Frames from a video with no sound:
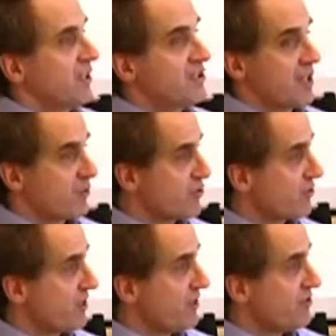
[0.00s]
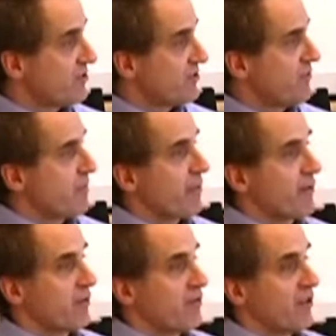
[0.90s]
temperature range,
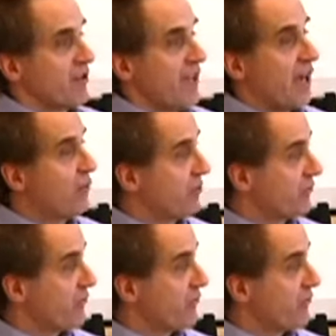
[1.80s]
output